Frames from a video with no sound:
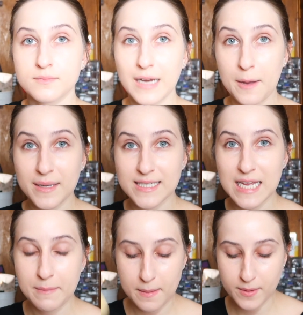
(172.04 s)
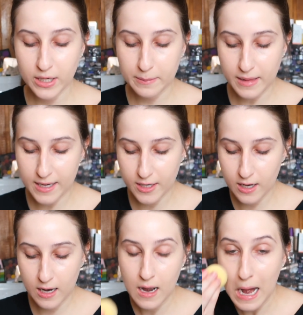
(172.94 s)
Now I'm going to take my beauty
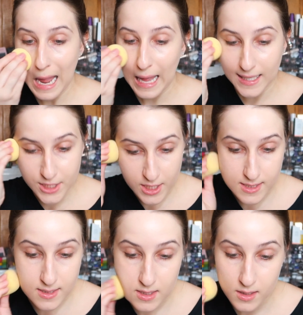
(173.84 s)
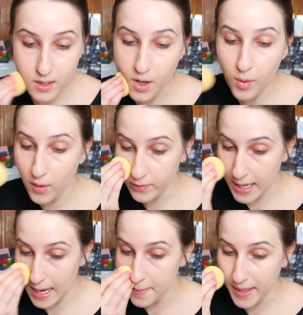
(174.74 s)
blender and just go
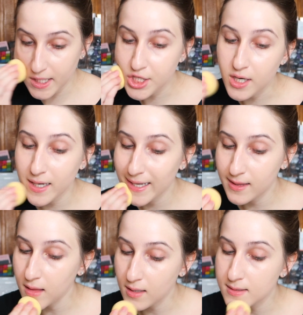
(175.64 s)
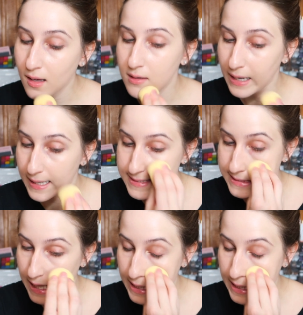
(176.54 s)
over it and make sure it looks all nice